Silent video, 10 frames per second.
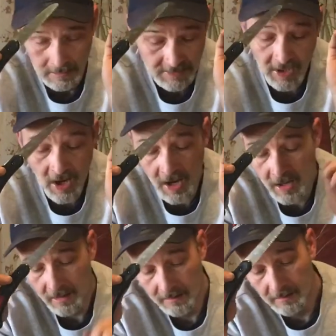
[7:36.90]

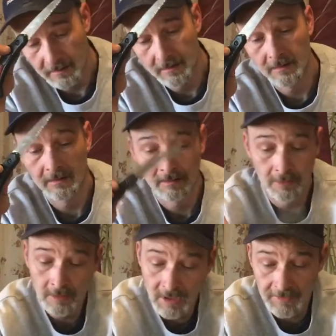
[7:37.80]
saw,
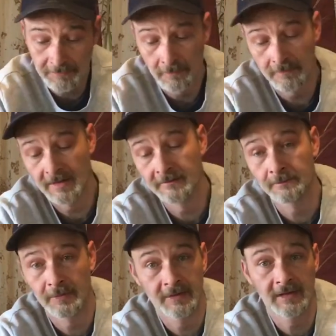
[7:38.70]
you can cut through this
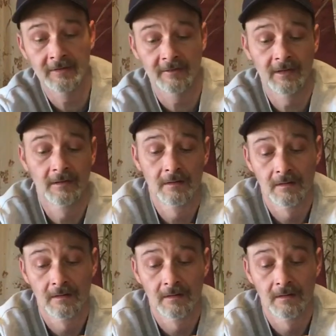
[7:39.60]
pretty easy.